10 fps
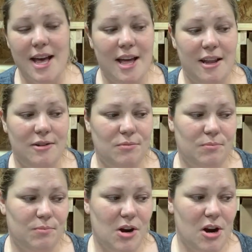And
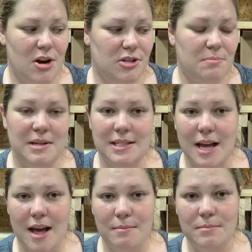our shipping
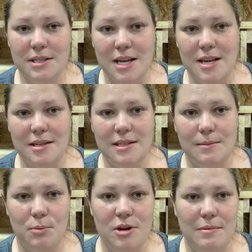times
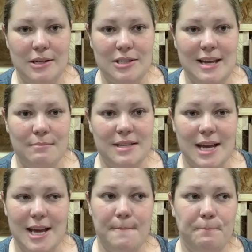is pretty much same
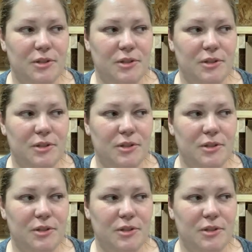day